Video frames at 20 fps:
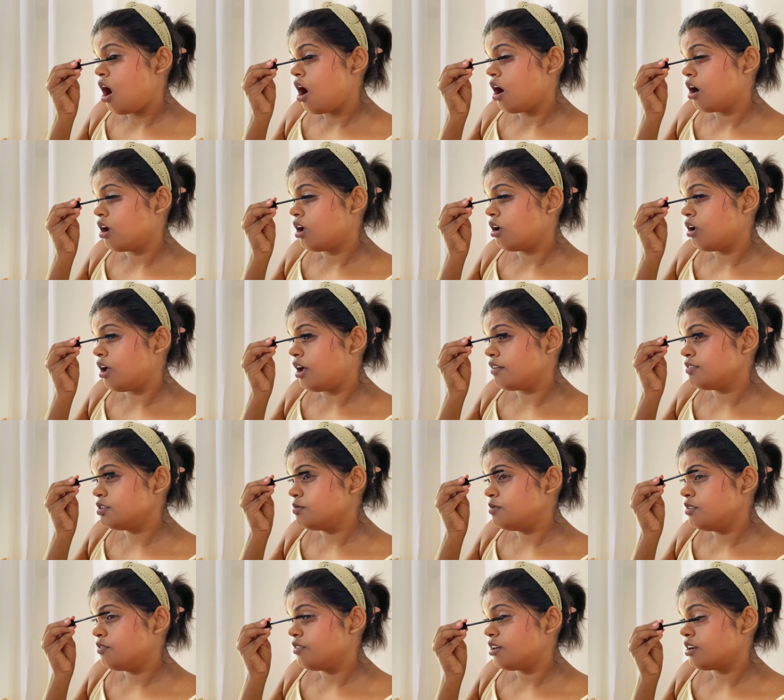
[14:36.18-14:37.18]
You have to
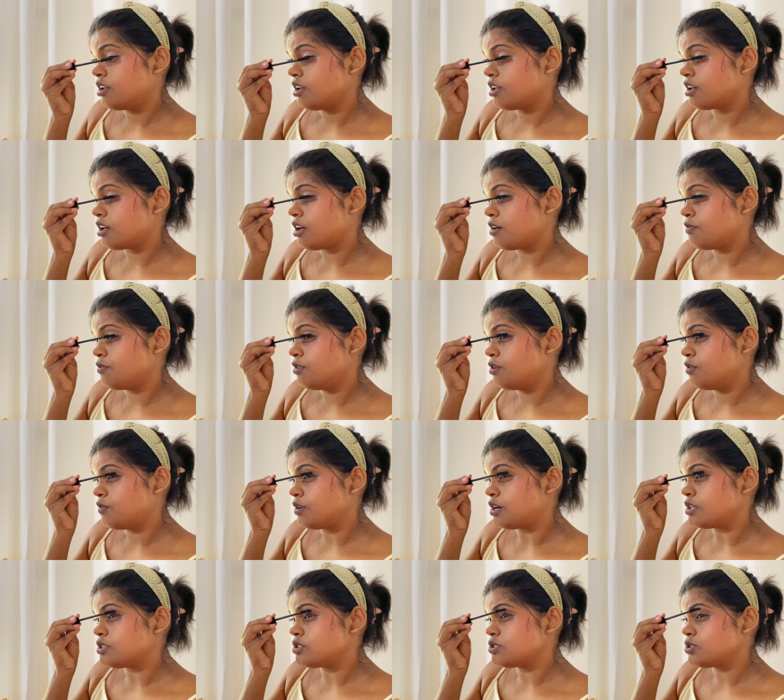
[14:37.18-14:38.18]
be very careful
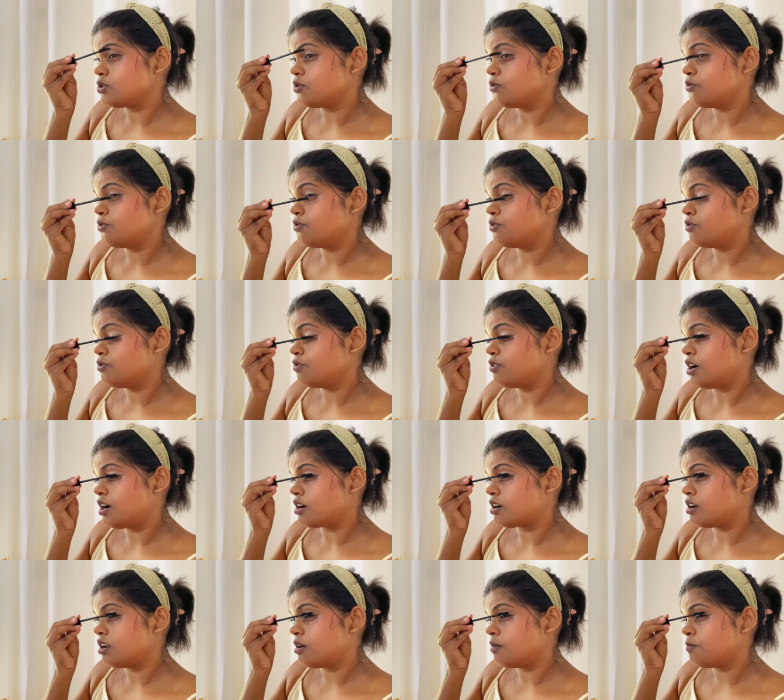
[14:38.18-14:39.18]
once you
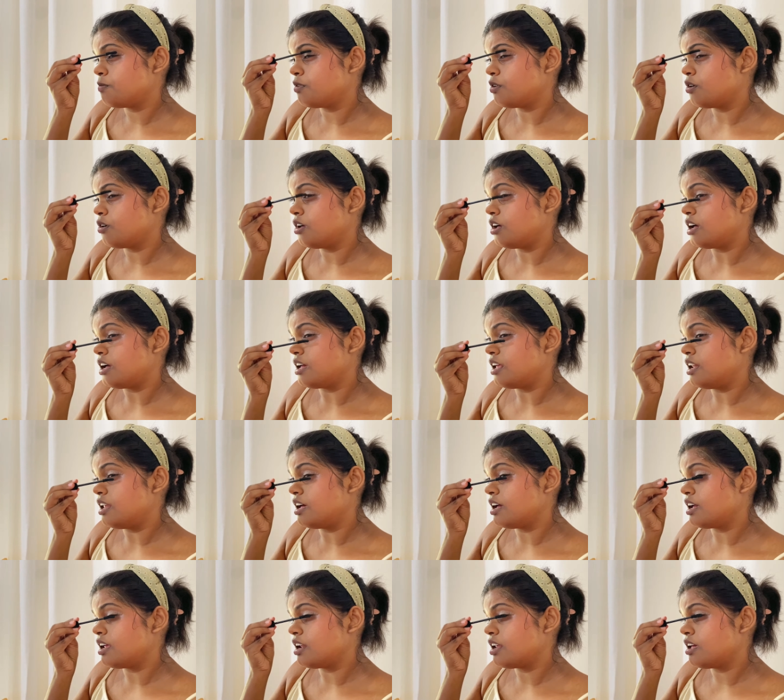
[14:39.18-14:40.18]
fucked up your
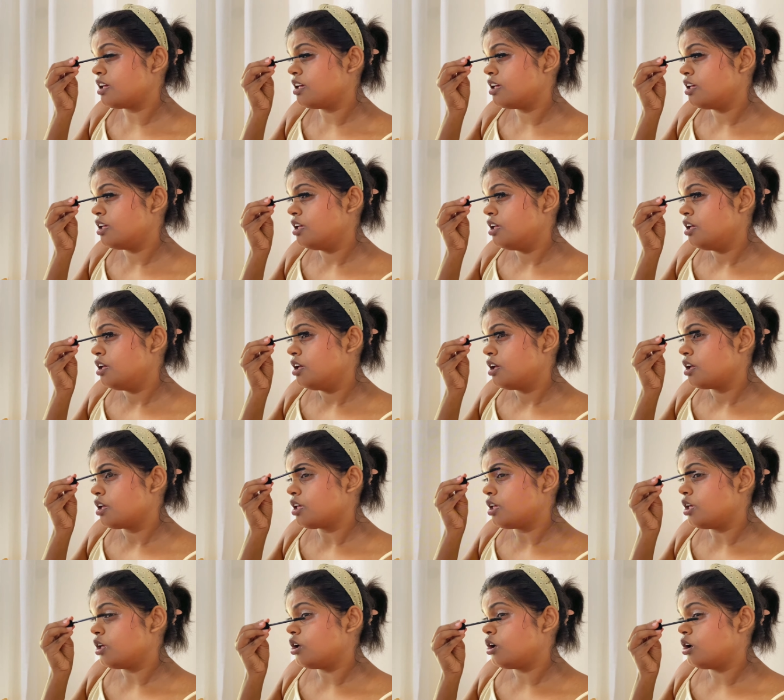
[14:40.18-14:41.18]
eyeliner.
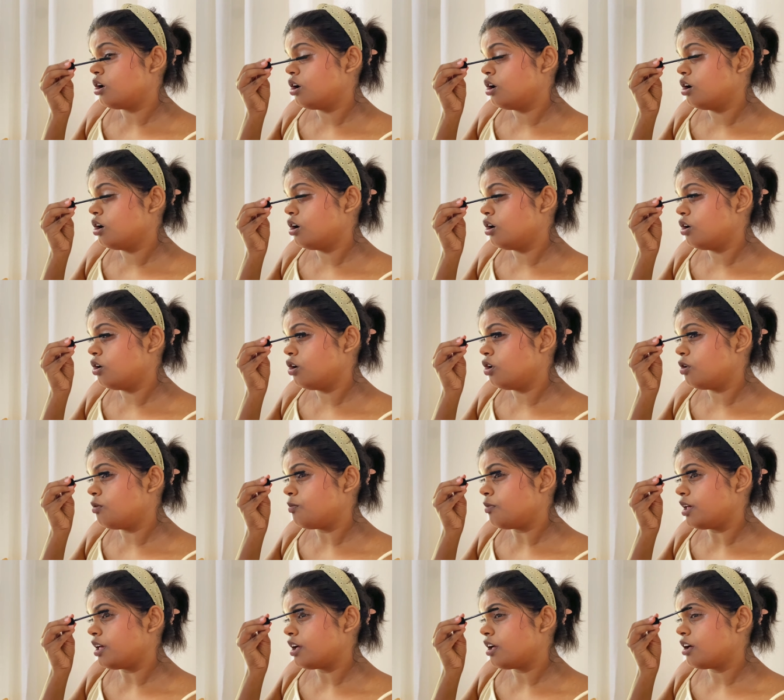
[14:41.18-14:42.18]
Your whole
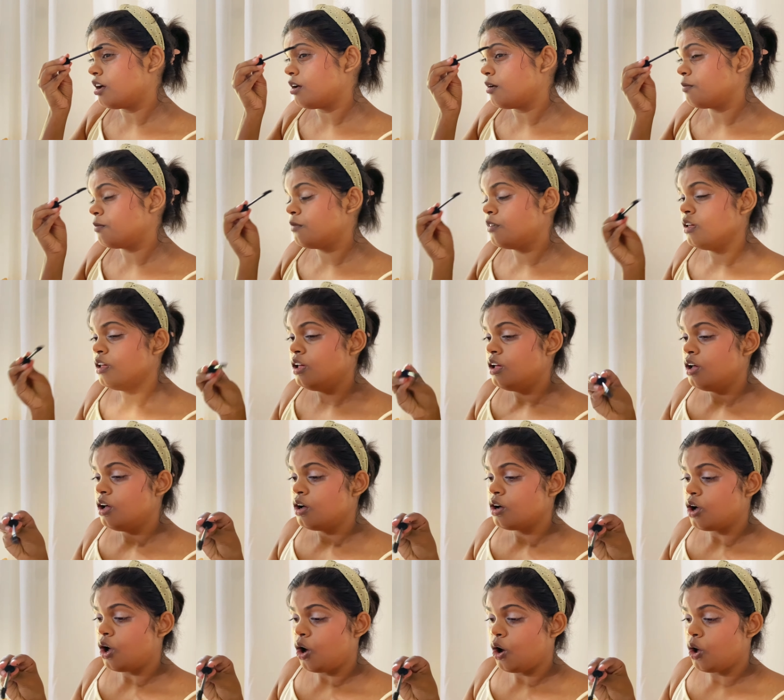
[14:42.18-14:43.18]
makeup
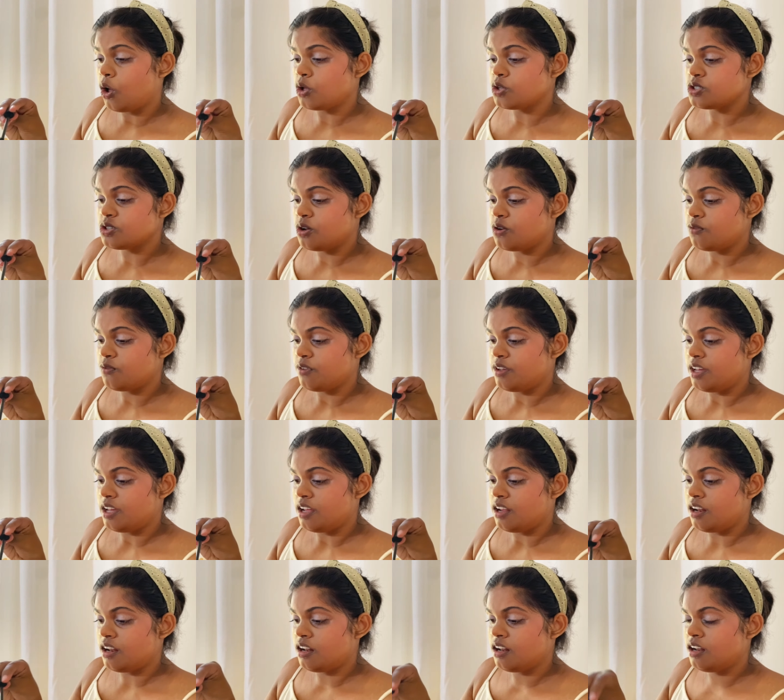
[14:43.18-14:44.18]
goes on
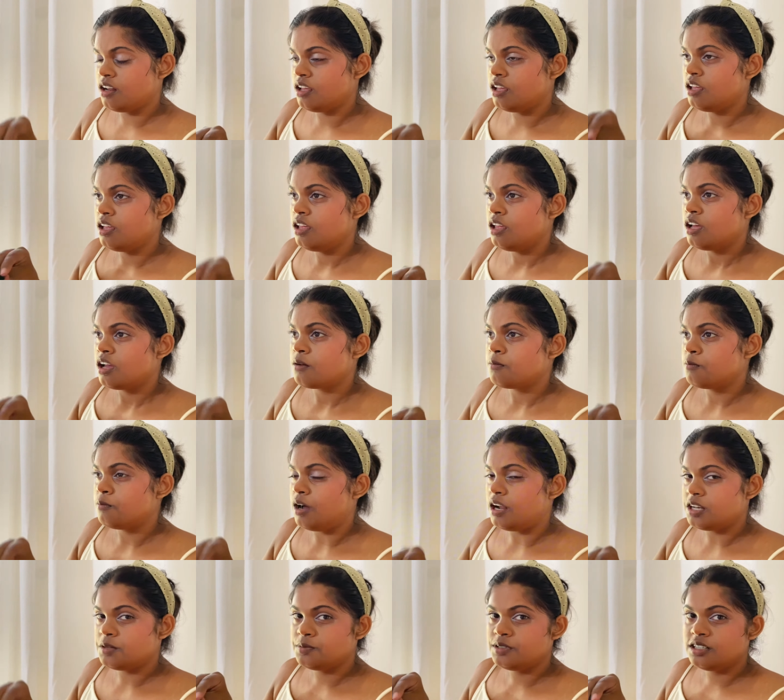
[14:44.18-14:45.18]
vain.
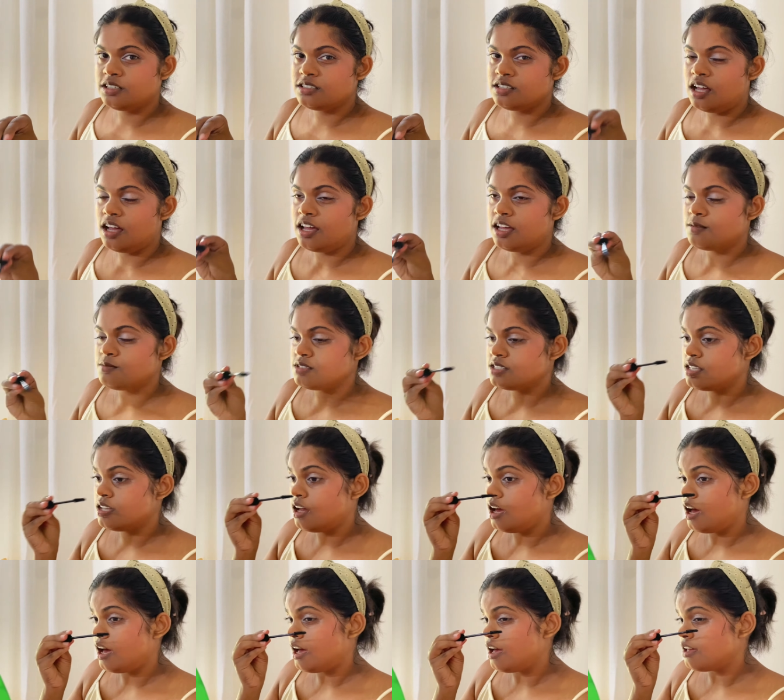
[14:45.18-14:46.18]
Multiple times
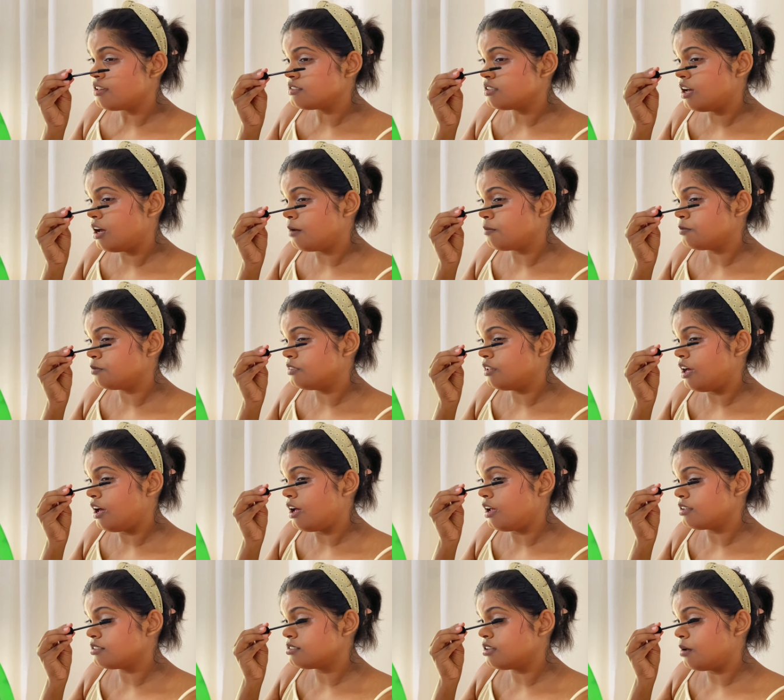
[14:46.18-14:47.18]
has
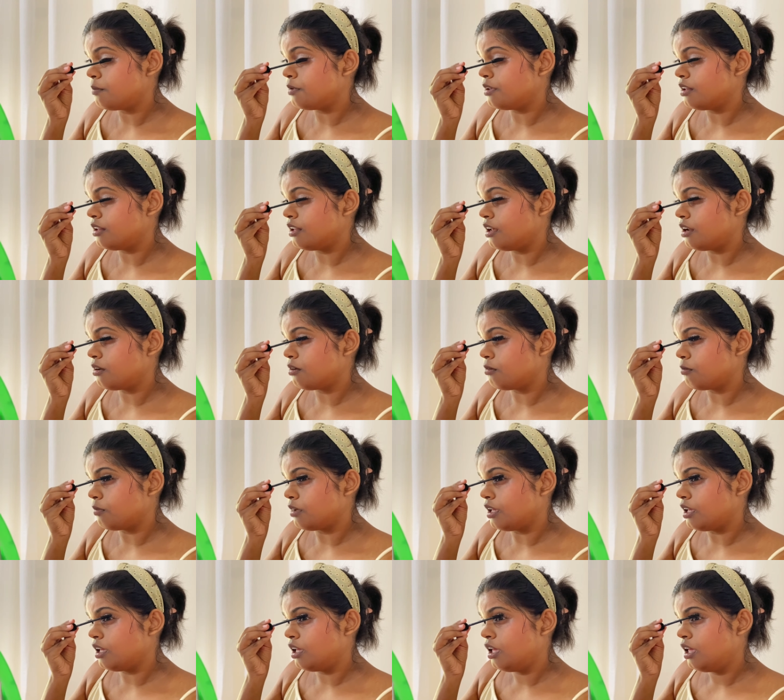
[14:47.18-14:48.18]
happened that to
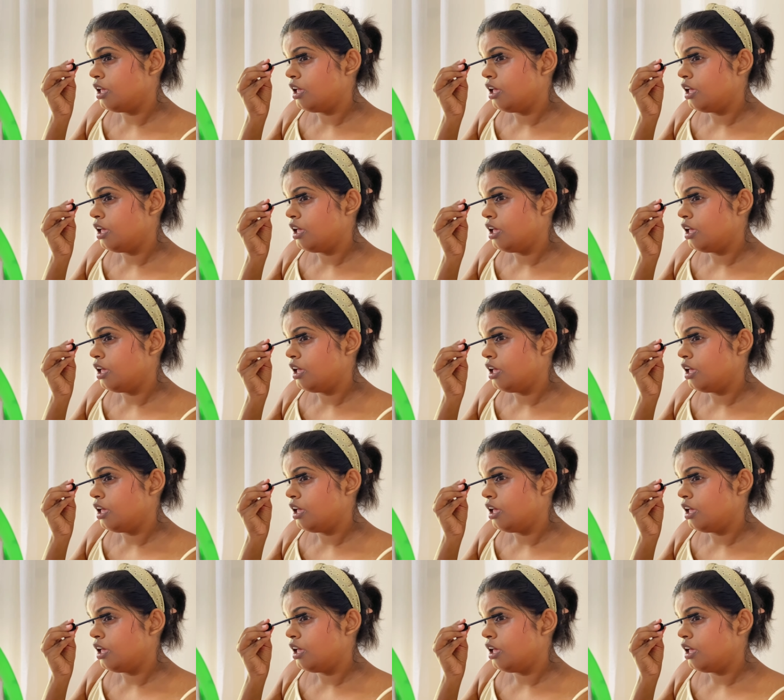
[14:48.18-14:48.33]
me.